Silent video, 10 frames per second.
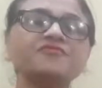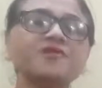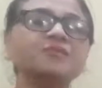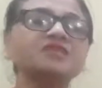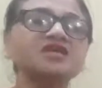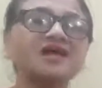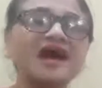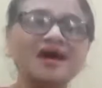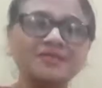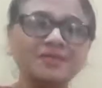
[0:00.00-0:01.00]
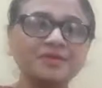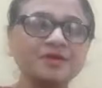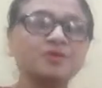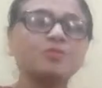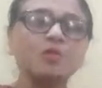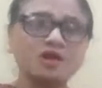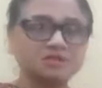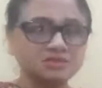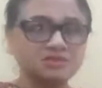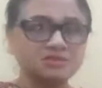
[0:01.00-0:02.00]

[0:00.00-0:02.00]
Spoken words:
from the other ones.